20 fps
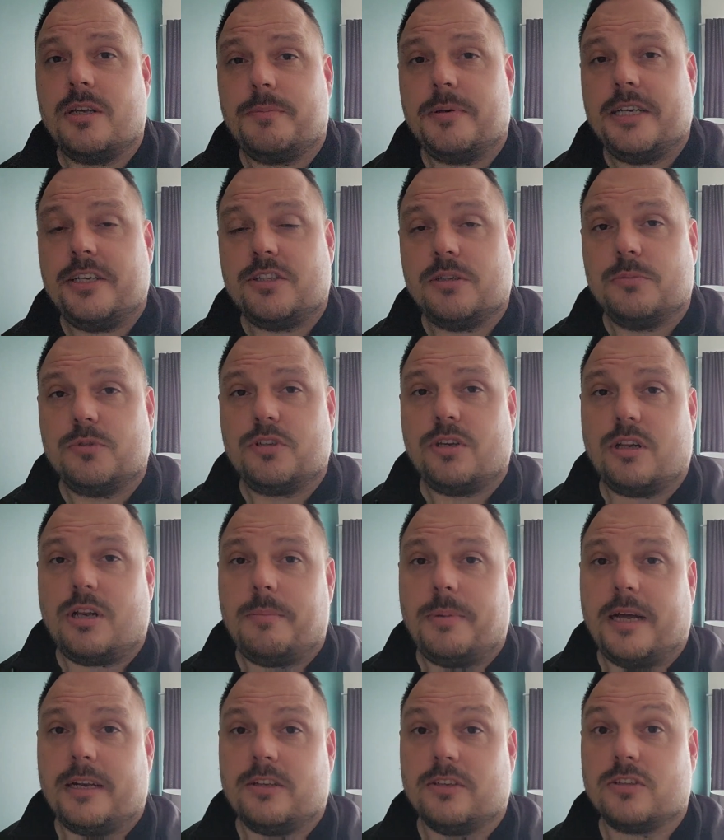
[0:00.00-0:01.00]
going to be some
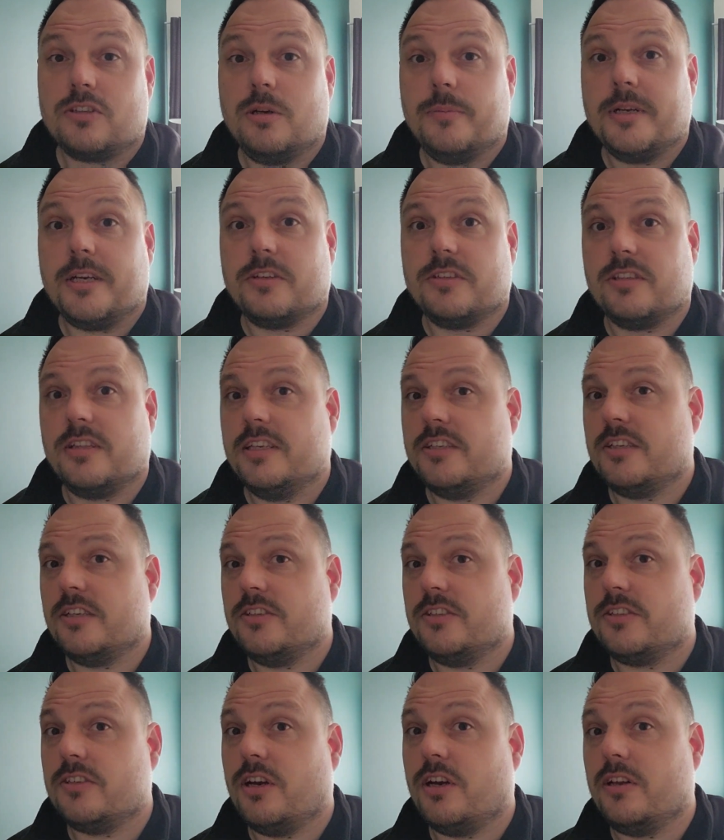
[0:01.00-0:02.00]
solar panels coming onto this
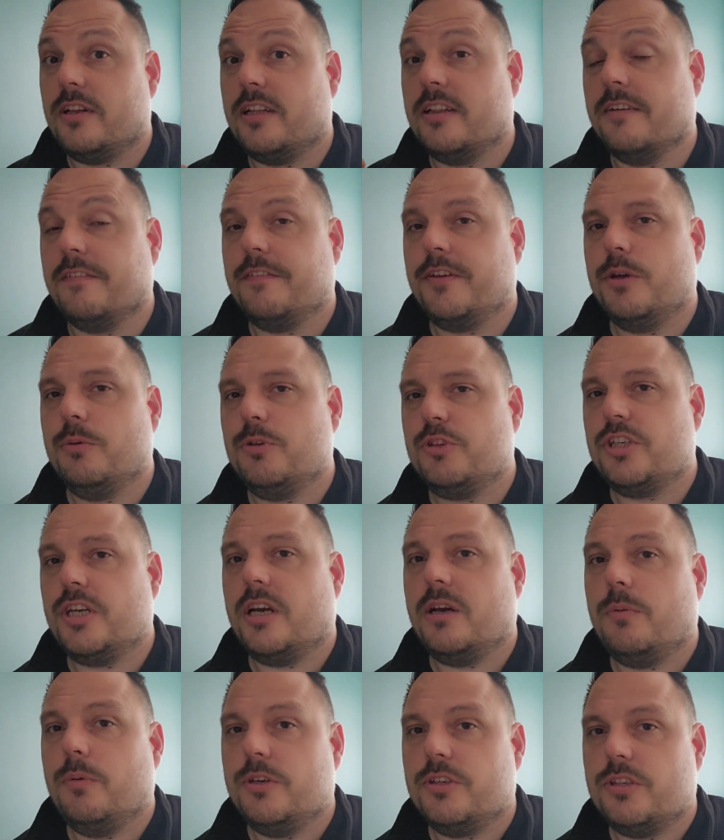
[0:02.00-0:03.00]
install in the
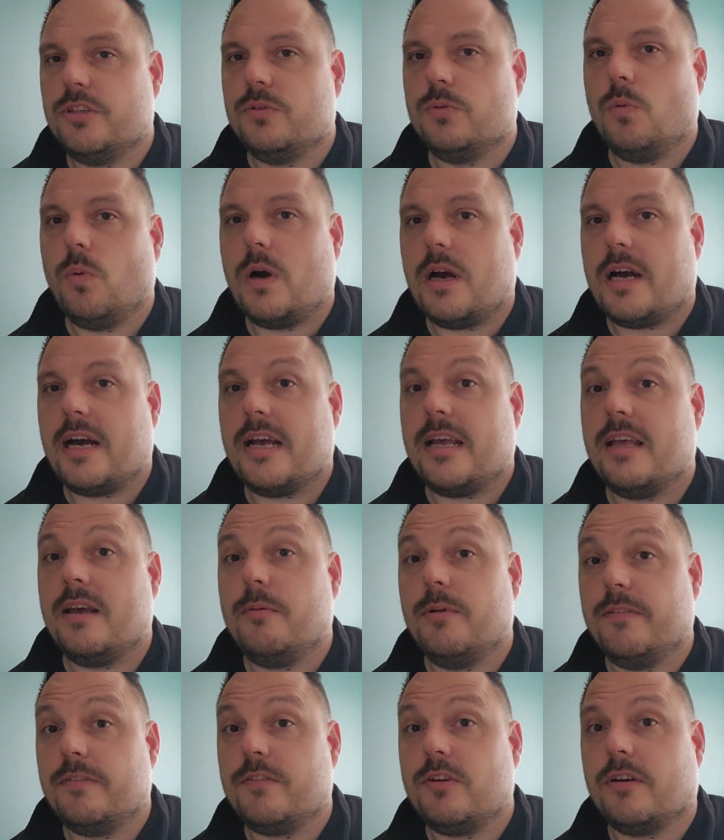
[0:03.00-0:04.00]
future, which is why
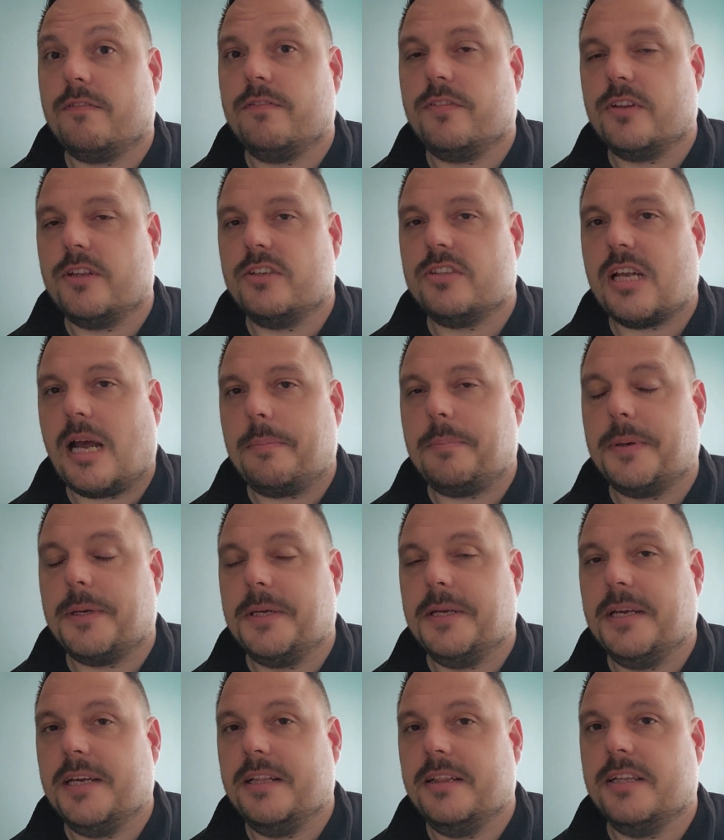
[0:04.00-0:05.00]
we've gone for the
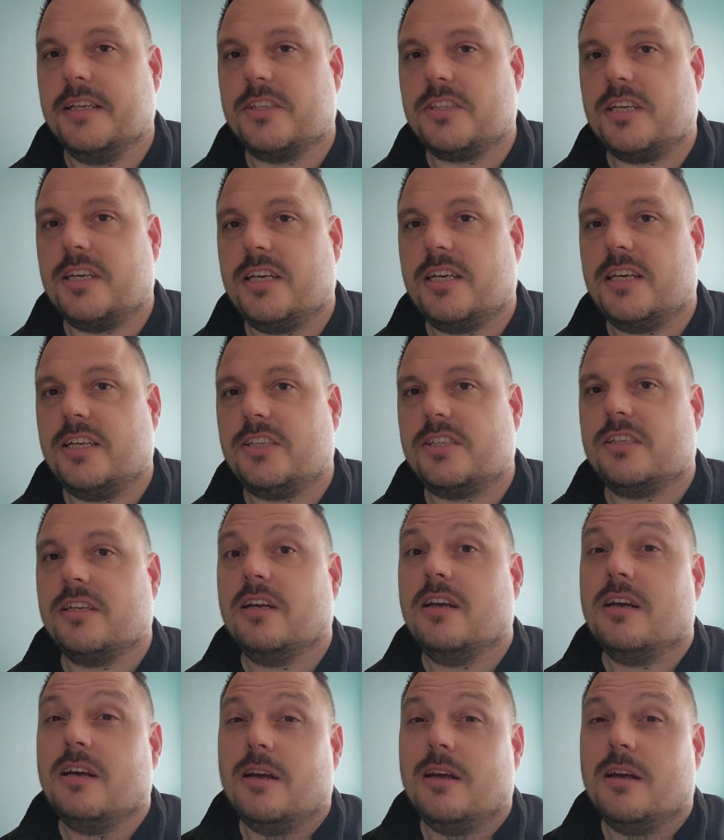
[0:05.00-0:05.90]
Zappi in this case.